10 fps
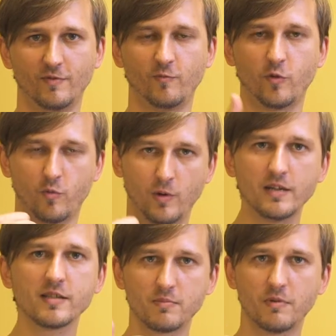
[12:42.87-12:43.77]
for
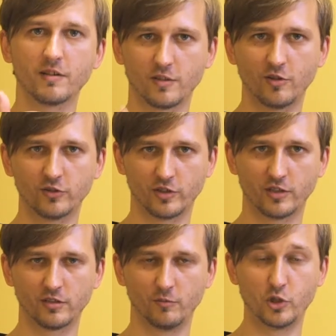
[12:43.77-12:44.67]
one smart
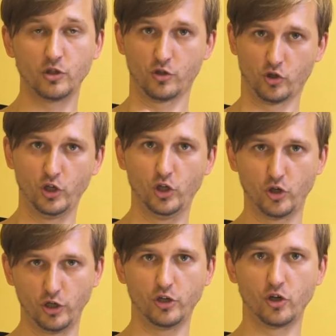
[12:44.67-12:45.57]
contract, which is
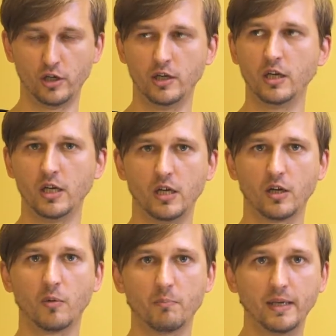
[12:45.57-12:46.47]
really
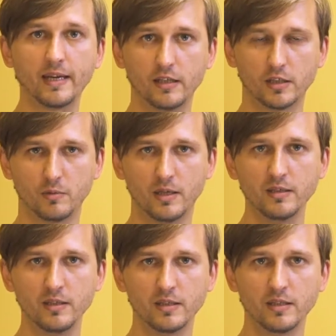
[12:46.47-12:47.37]
complicated one,